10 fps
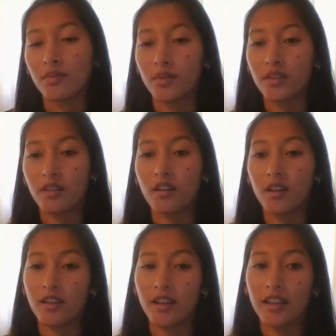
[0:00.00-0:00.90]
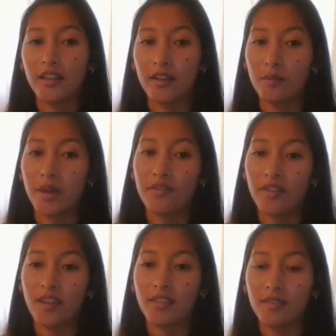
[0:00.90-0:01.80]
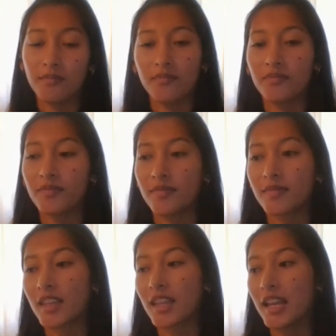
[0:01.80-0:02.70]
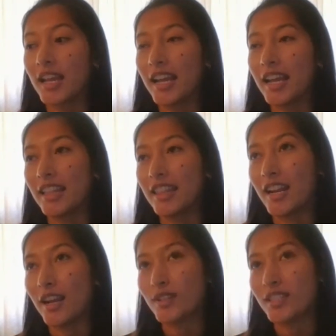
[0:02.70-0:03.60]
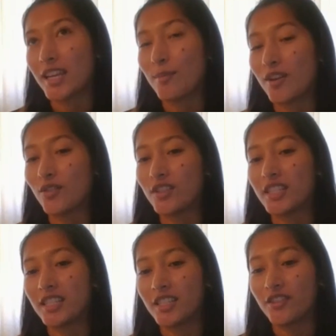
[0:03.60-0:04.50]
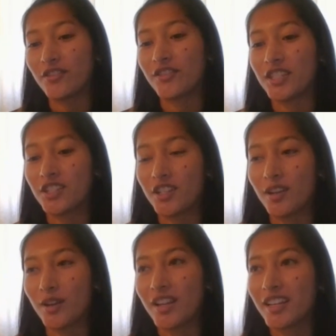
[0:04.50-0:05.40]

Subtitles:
with God and my faith. And then I would say my oldest sister, Fisha,